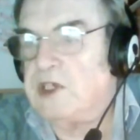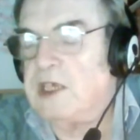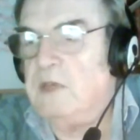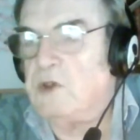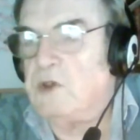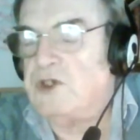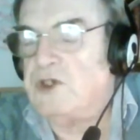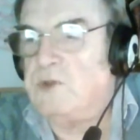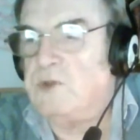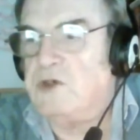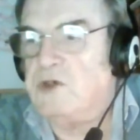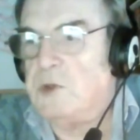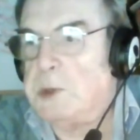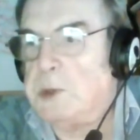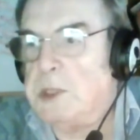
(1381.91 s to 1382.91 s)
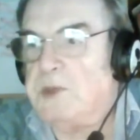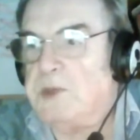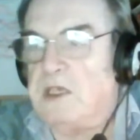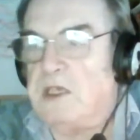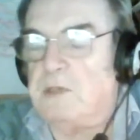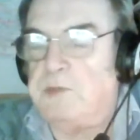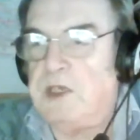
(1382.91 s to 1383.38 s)
and he wants to withdraw
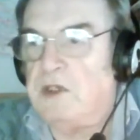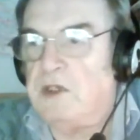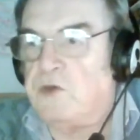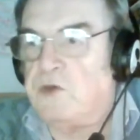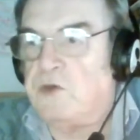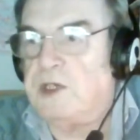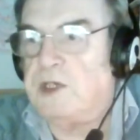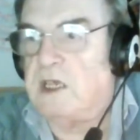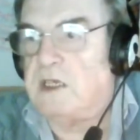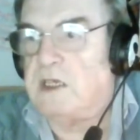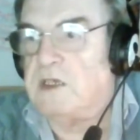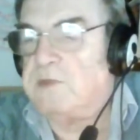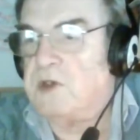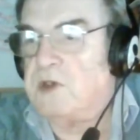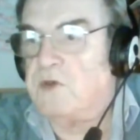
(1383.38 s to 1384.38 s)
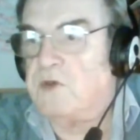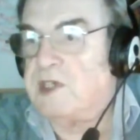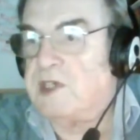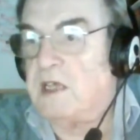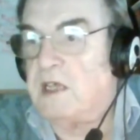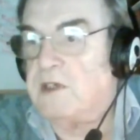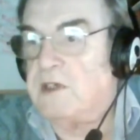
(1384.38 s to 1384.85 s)
50 to put into coin nuggets, but of course he
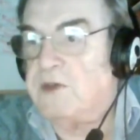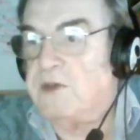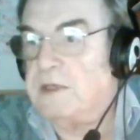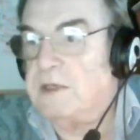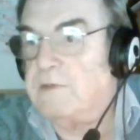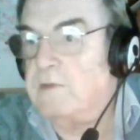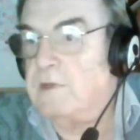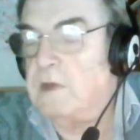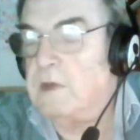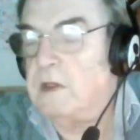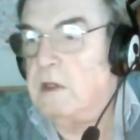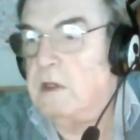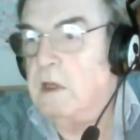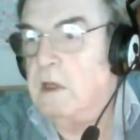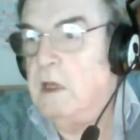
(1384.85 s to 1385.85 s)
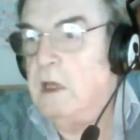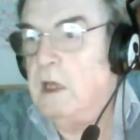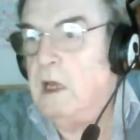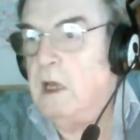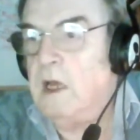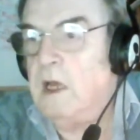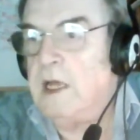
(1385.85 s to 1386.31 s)
can't do it.
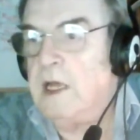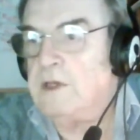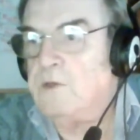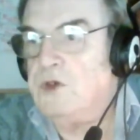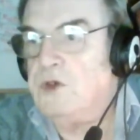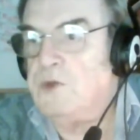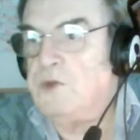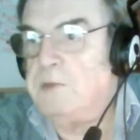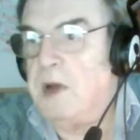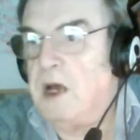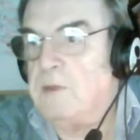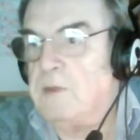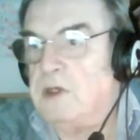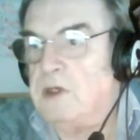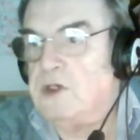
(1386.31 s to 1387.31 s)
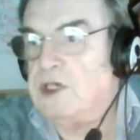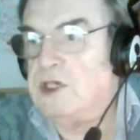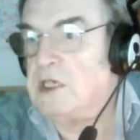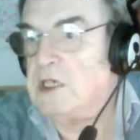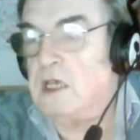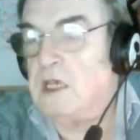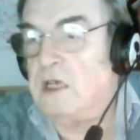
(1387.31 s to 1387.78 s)
I had a word with Barbara, and she
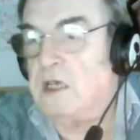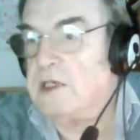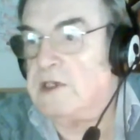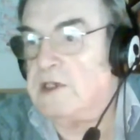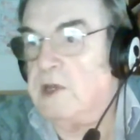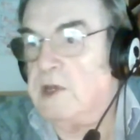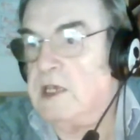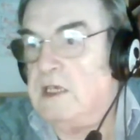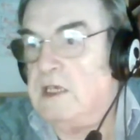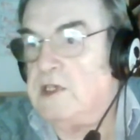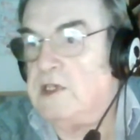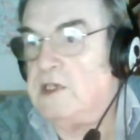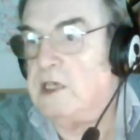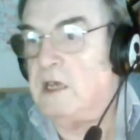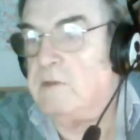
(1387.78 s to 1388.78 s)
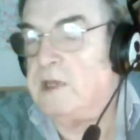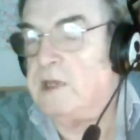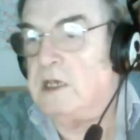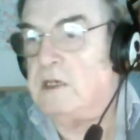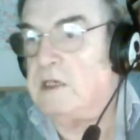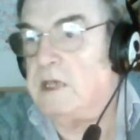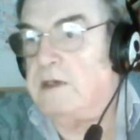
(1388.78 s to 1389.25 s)
said, no, that's the way it is. It can't be
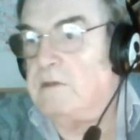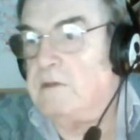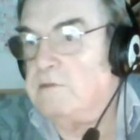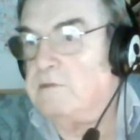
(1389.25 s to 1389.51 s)
undone.